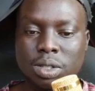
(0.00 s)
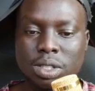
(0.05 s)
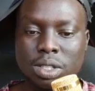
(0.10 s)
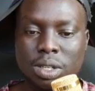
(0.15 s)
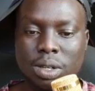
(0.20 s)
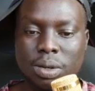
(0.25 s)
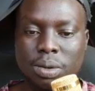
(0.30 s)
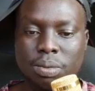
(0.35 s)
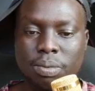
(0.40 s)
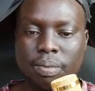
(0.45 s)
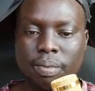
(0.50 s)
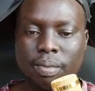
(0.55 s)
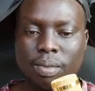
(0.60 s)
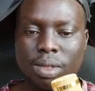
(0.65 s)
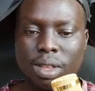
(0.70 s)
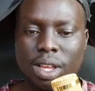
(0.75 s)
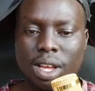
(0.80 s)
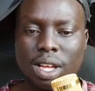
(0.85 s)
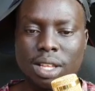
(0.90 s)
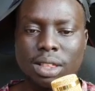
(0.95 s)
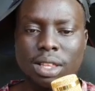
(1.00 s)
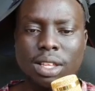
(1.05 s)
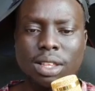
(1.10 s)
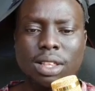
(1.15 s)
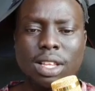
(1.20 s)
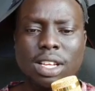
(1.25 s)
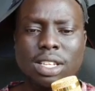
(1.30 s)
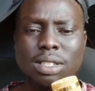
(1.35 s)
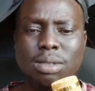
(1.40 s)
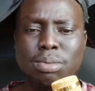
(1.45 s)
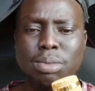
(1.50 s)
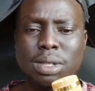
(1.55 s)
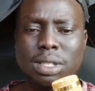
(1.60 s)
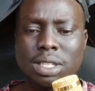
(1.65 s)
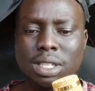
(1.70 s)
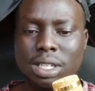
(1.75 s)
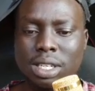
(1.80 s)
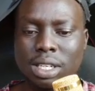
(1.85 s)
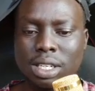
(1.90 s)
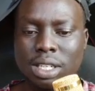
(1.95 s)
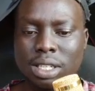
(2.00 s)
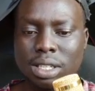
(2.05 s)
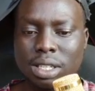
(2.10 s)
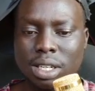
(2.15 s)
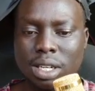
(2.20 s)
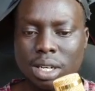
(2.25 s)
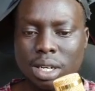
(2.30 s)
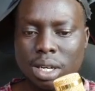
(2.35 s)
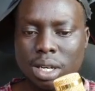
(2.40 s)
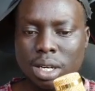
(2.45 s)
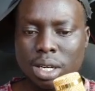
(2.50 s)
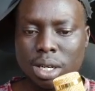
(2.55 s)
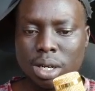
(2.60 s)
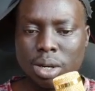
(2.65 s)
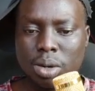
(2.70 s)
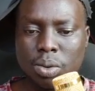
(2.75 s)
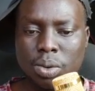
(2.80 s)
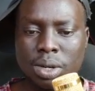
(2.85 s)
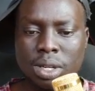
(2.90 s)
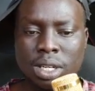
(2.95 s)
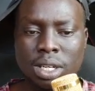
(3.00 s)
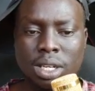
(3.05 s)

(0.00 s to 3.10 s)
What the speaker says: So yeah, I think that's basically it when it